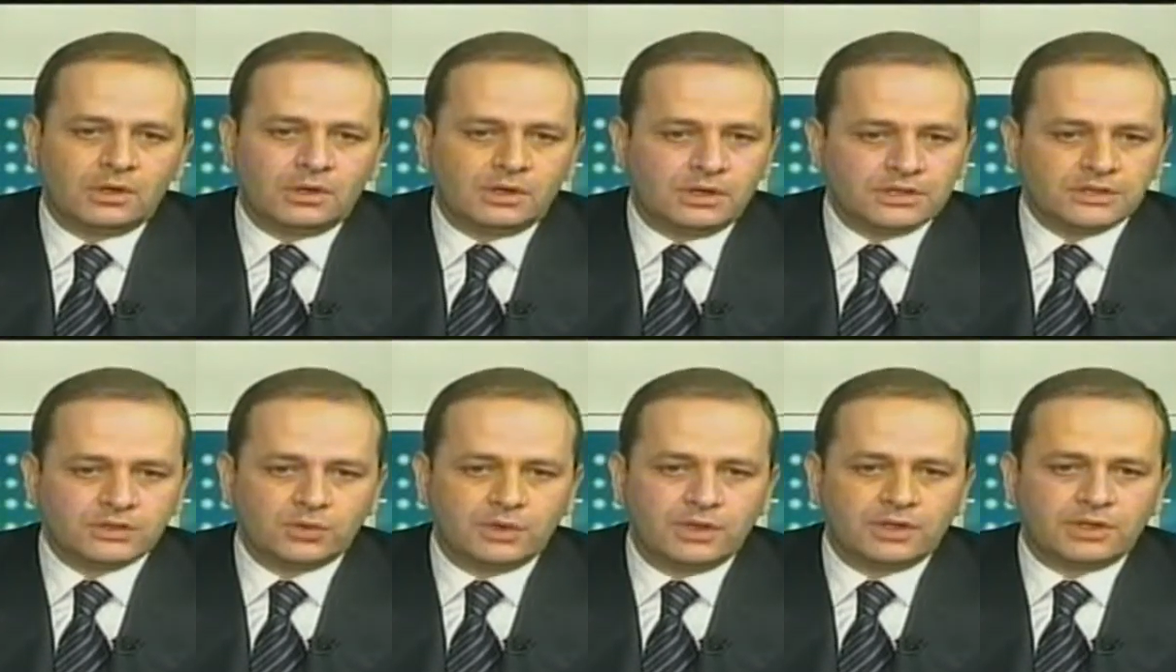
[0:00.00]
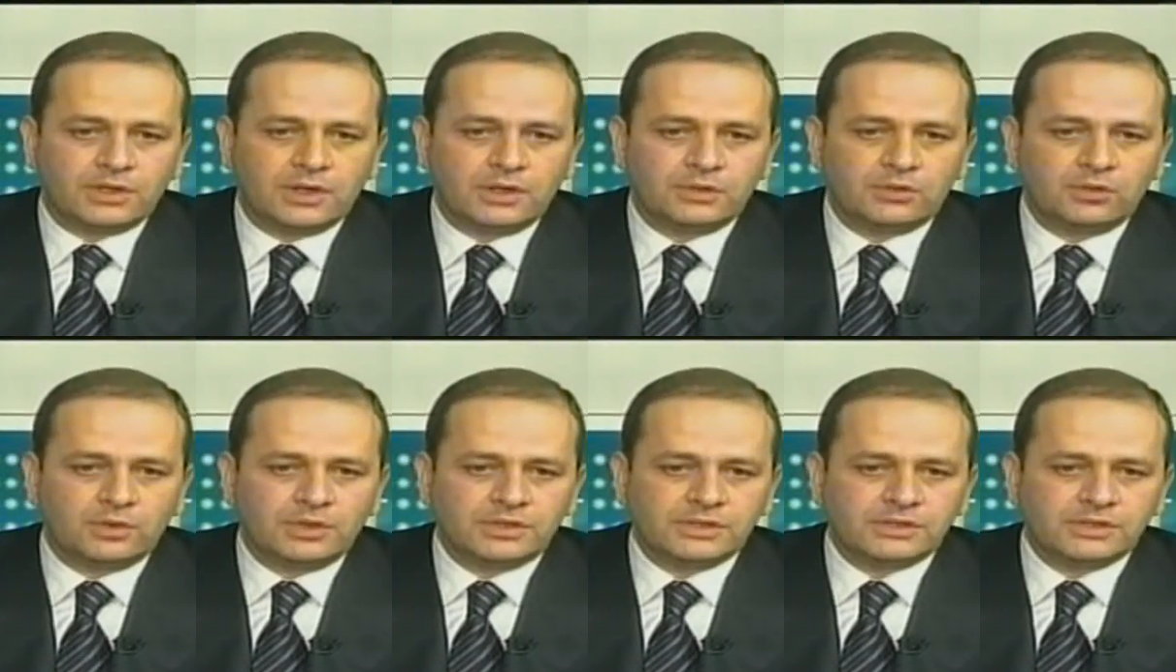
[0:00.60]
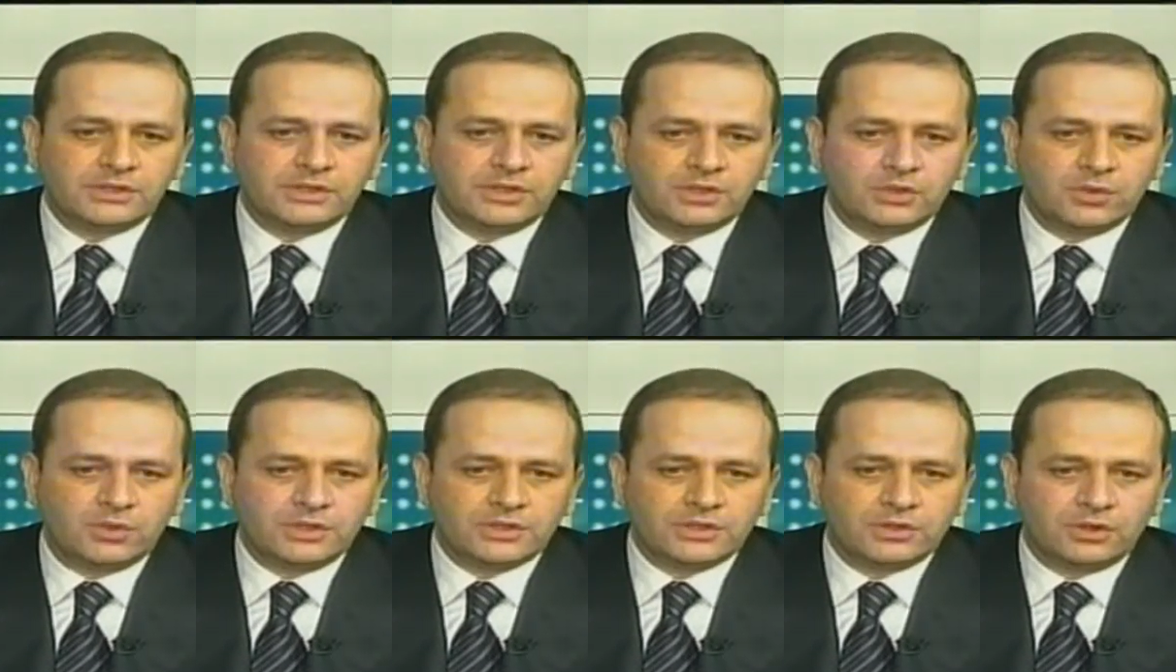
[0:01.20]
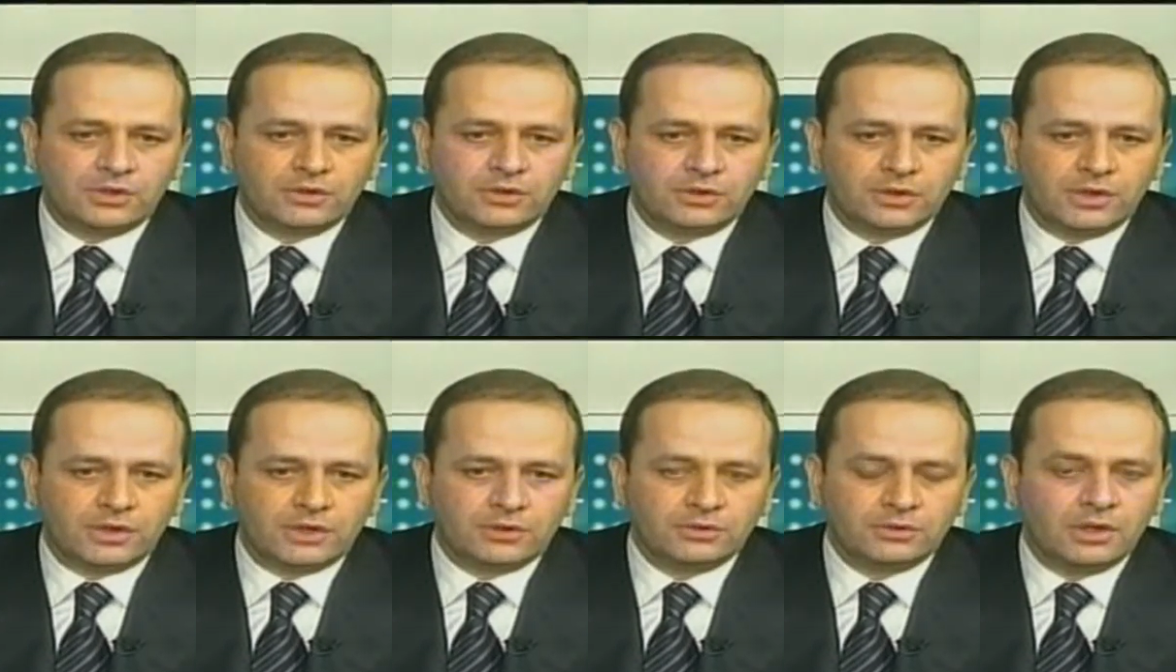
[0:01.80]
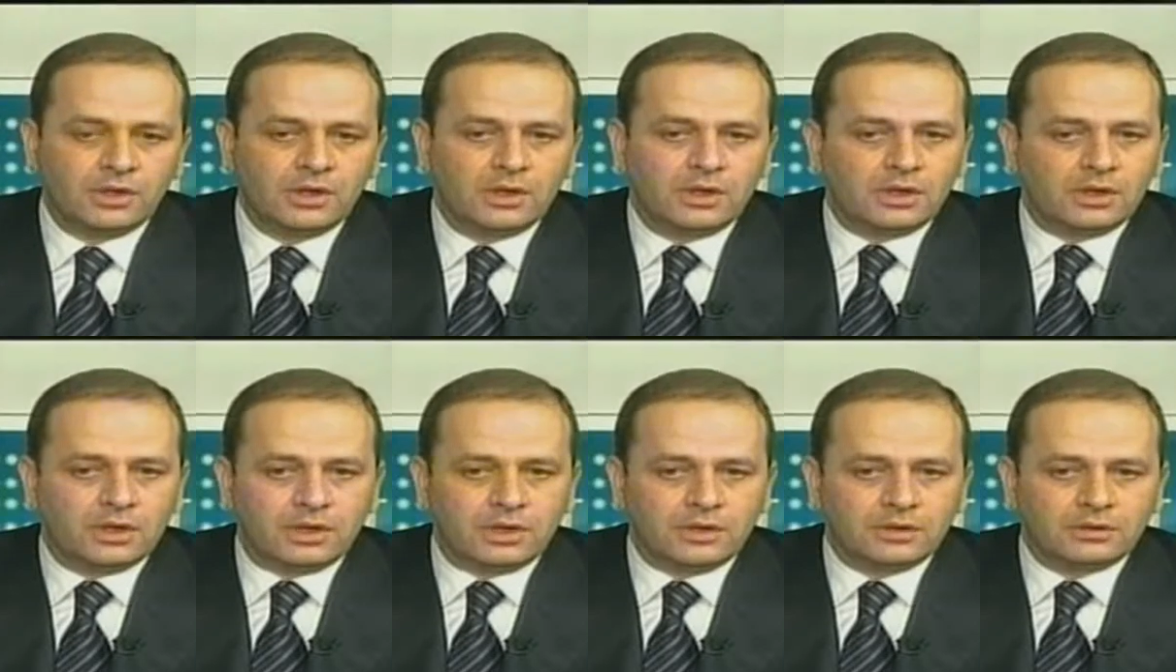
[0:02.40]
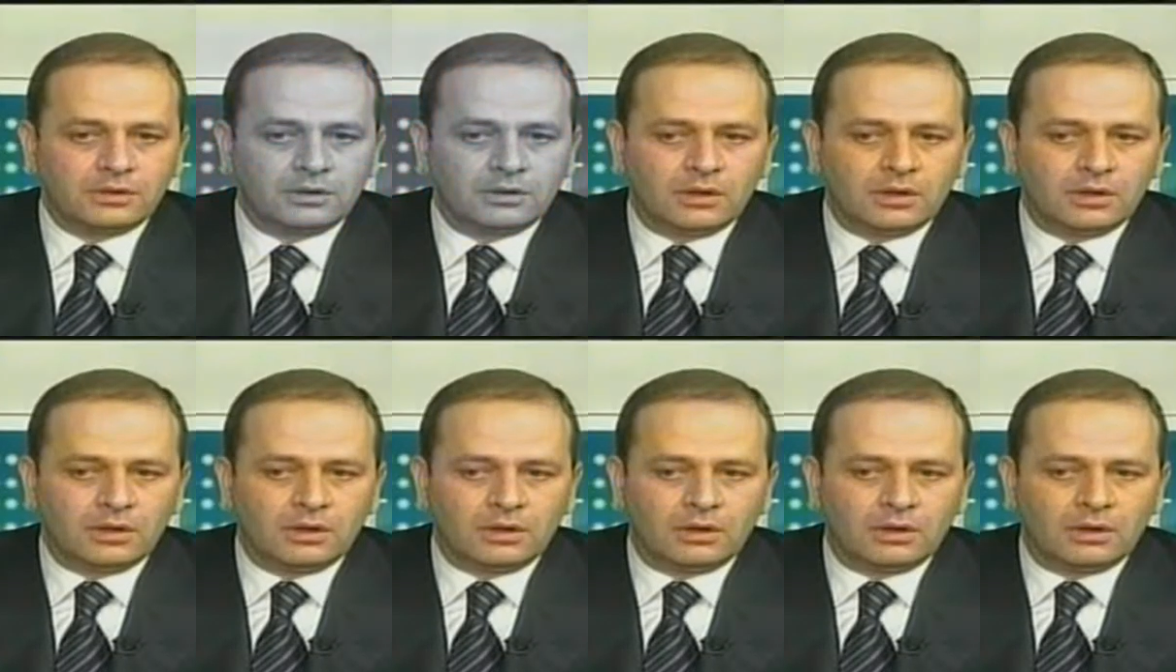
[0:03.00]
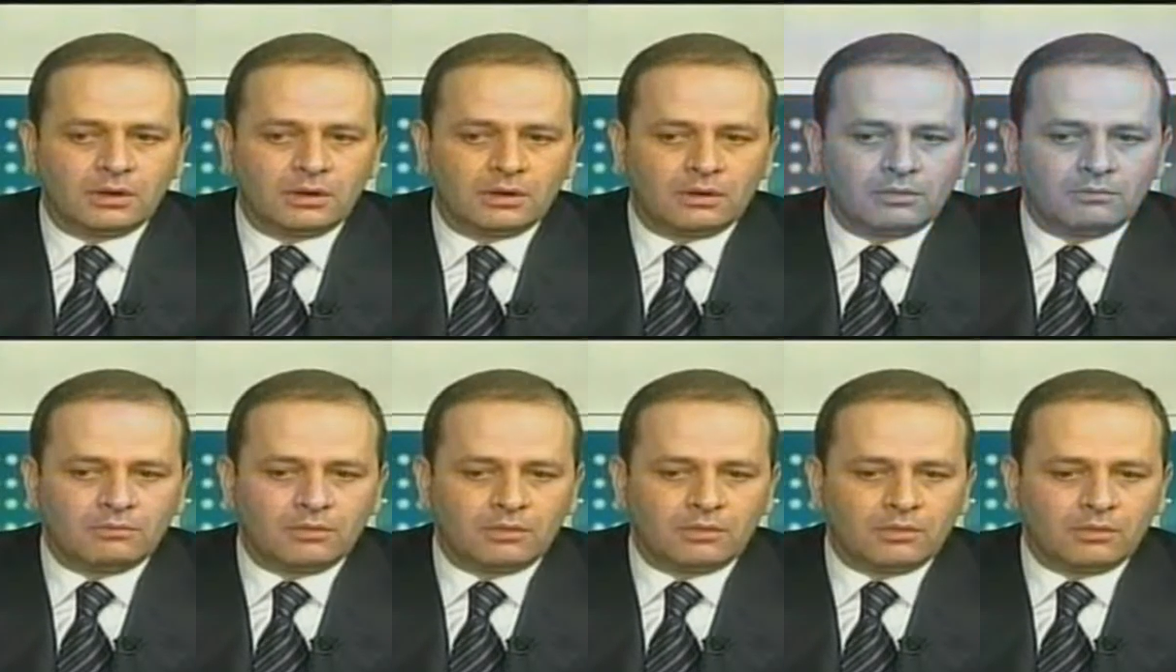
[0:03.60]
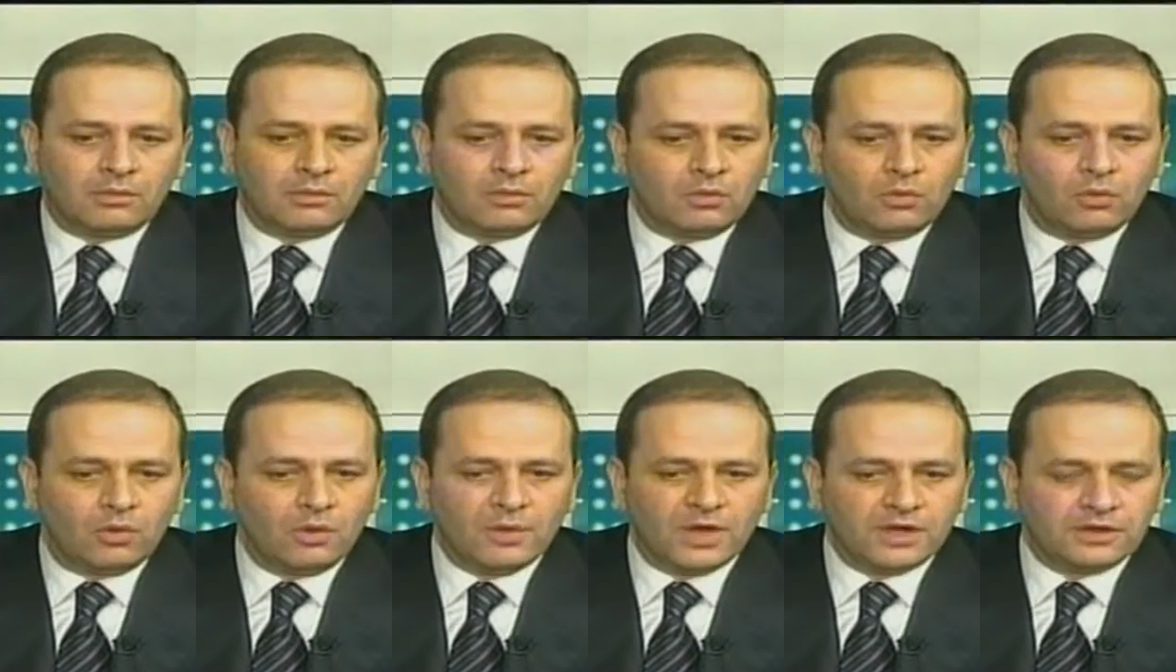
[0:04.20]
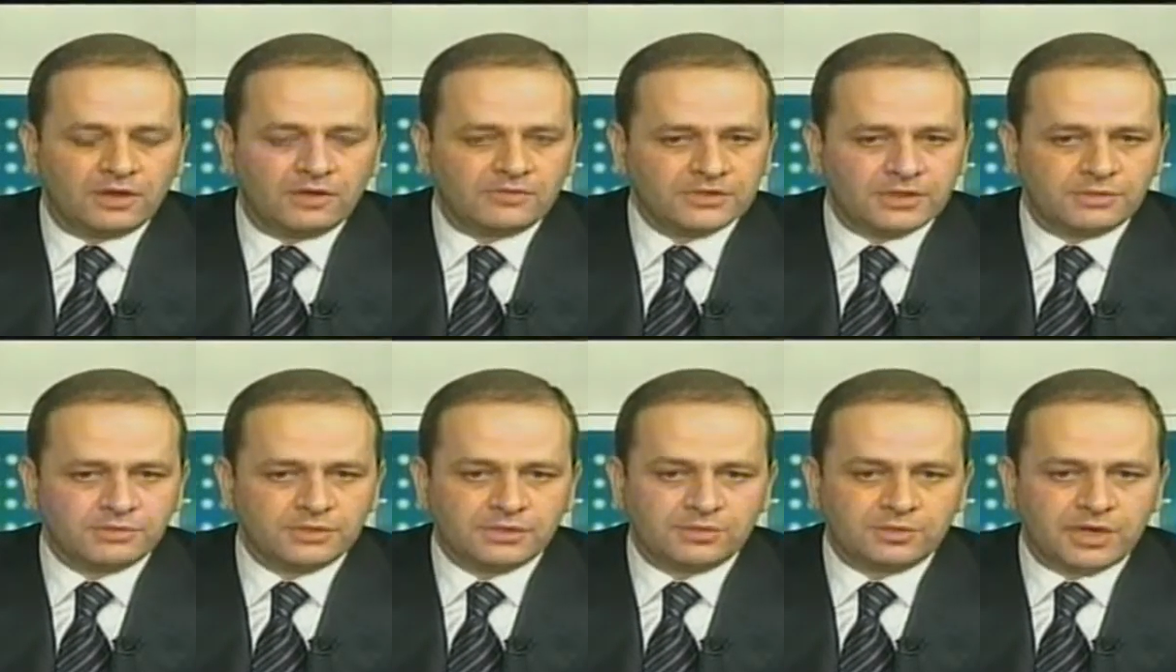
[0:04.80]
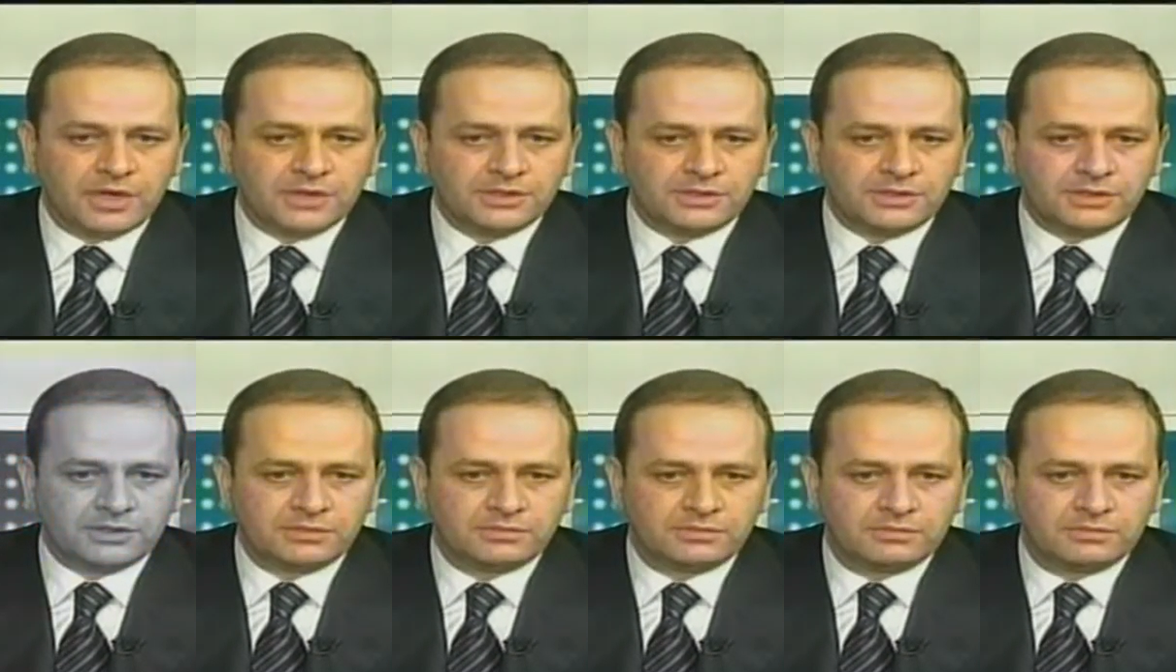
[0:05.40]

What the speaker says: Let's wait and what is the situation on the ground, and we might have some surprises.